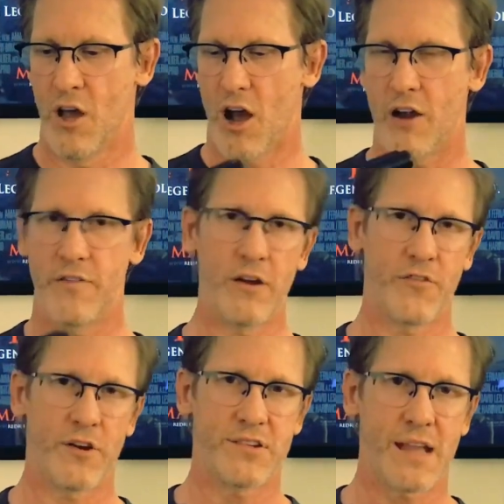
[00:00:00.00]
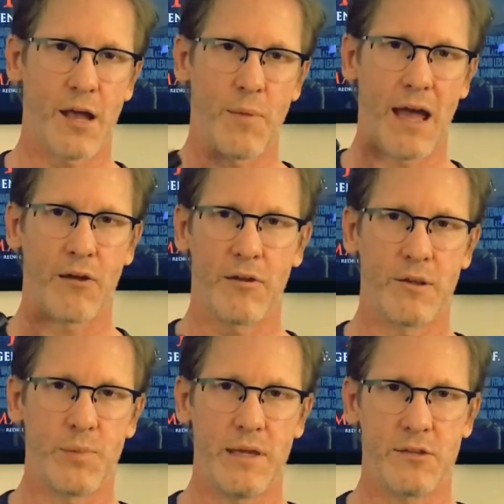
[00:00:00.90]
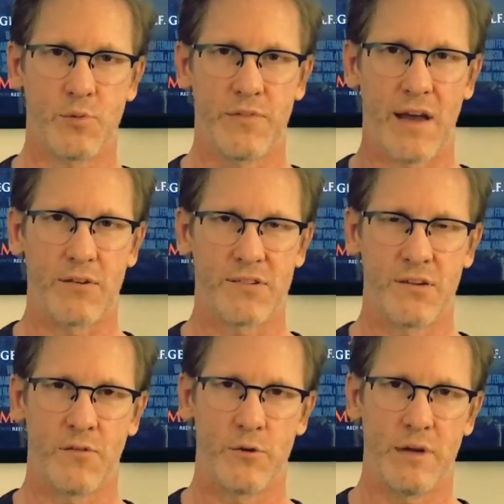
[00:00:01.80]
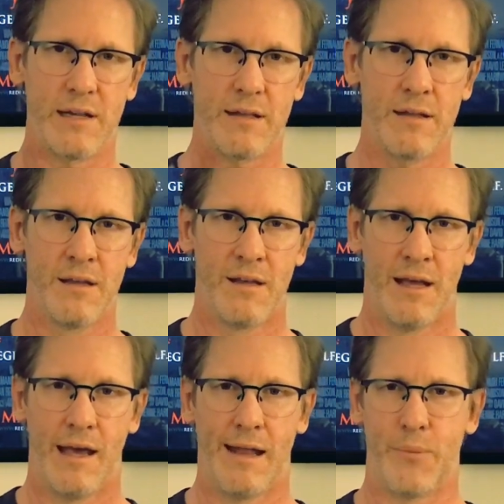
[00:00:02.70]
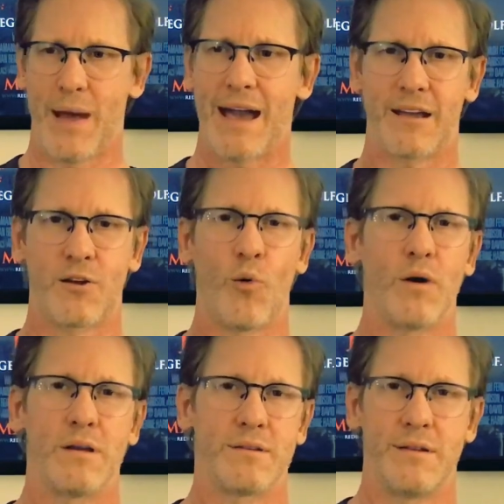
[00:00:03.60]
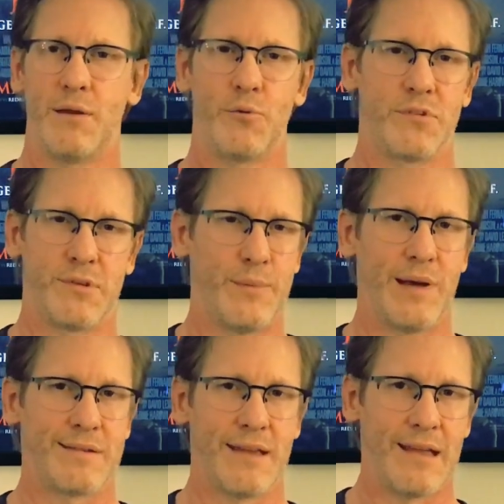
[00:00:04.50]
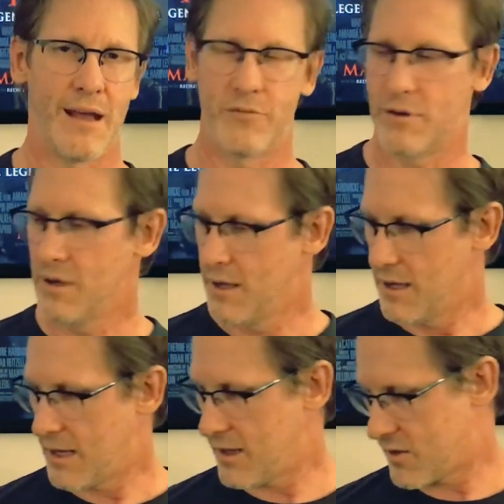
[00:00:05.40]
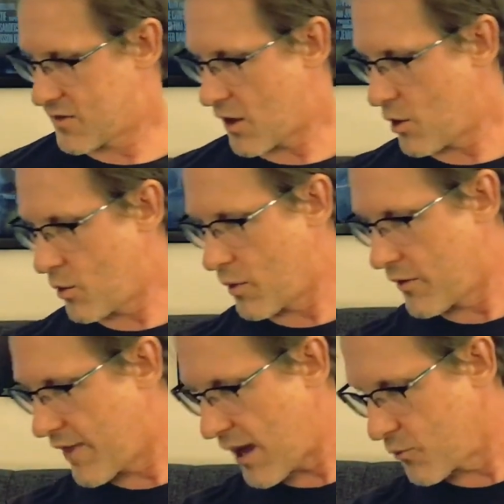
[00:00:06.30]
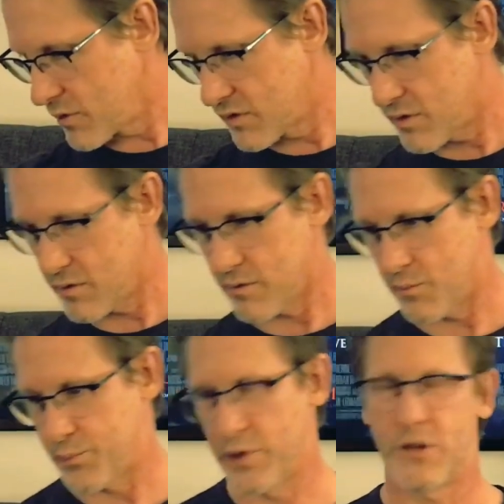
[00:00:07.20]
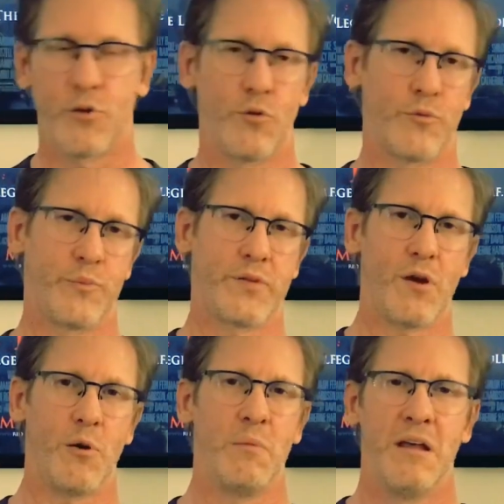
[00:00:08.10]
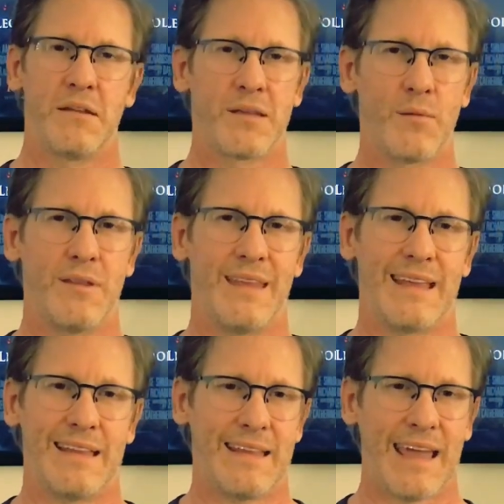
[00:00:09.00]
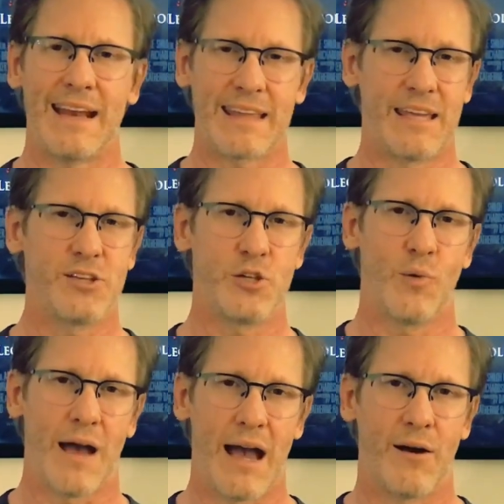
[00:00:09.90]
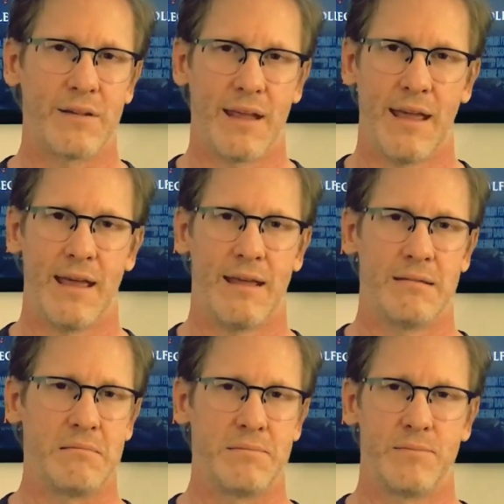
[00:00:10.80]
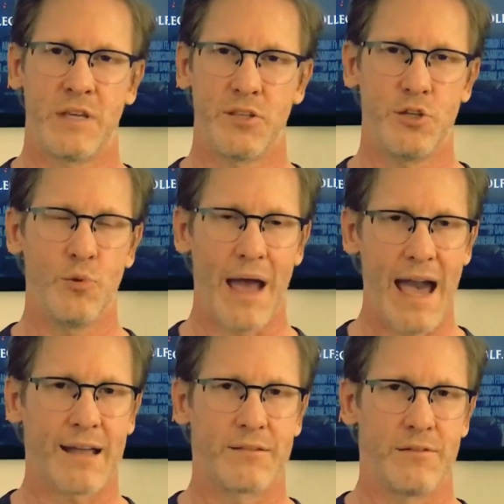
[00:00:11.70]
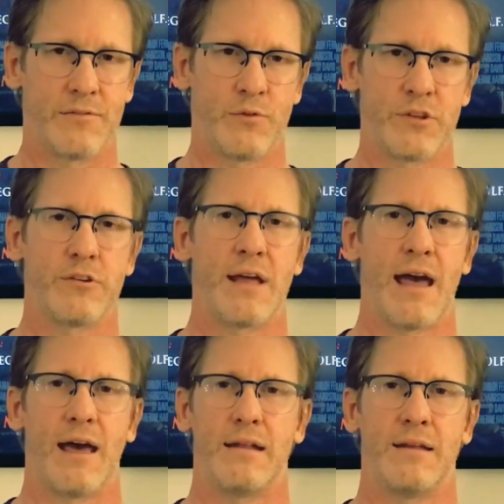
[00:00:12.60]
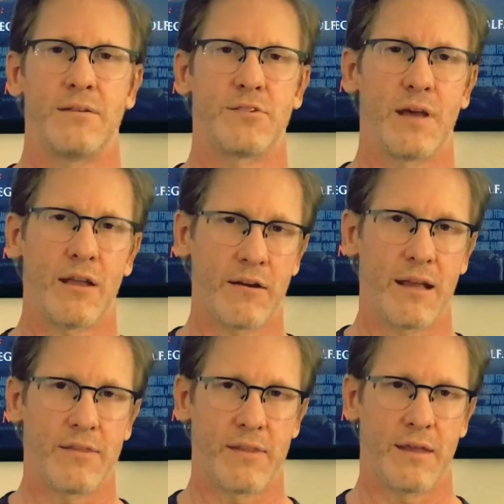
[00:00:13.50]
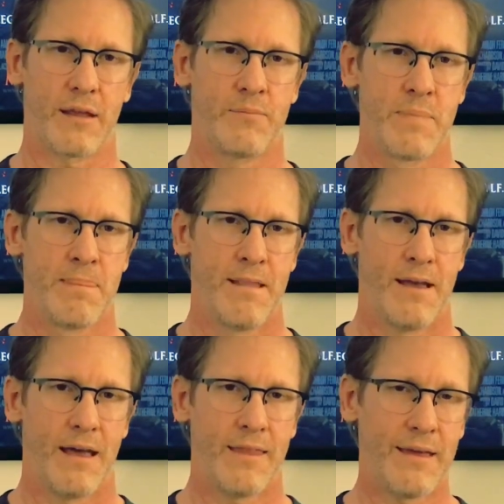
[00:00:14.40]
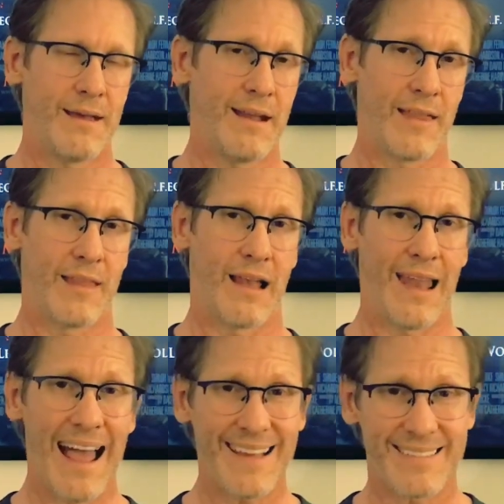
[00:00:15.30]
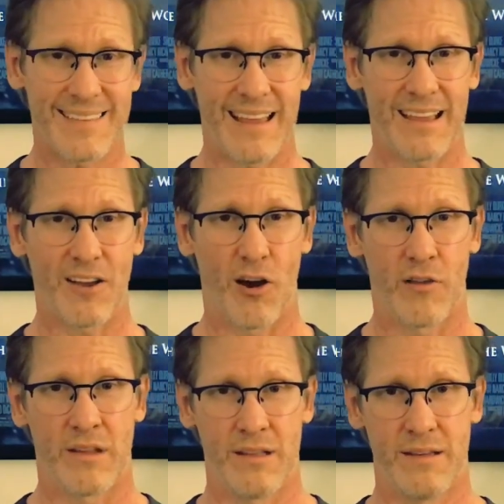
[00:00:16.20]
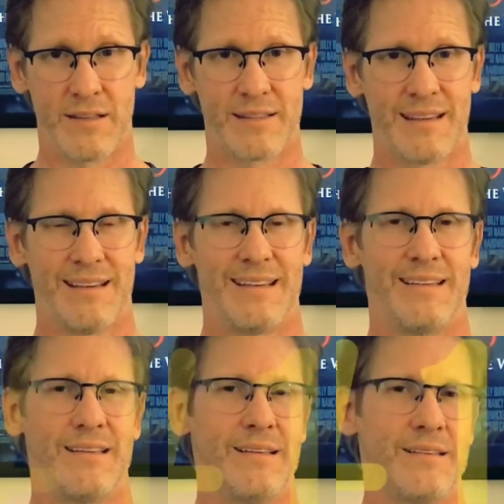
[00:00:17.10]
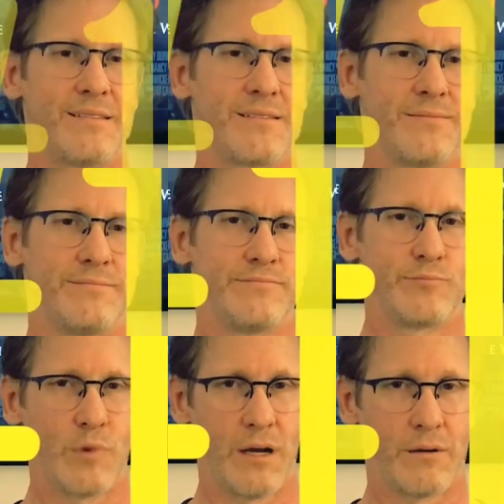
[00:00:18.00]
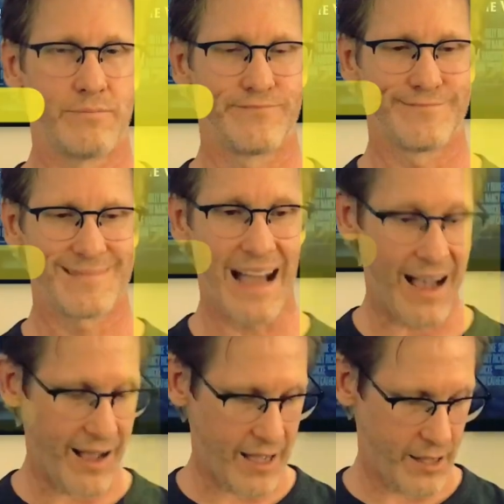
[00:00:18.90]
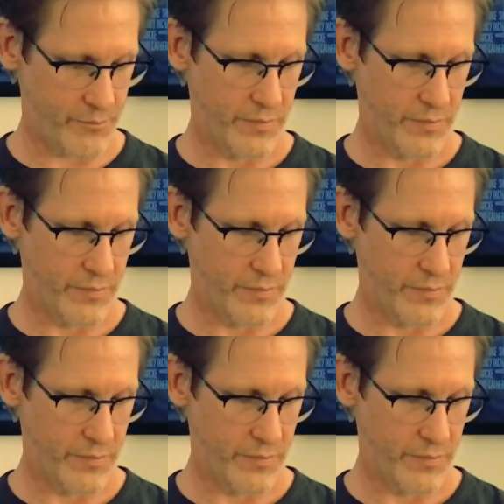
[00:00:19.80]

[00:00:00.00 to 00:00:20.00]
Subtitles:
Our very first time out on the beach, we found a silver ring and a bag of coins, and it was the best day ever. And so that was pretty cool. So something that kind of gets you out and gets you active with your dad is a great thing. And then the last thing on the list is, well, time.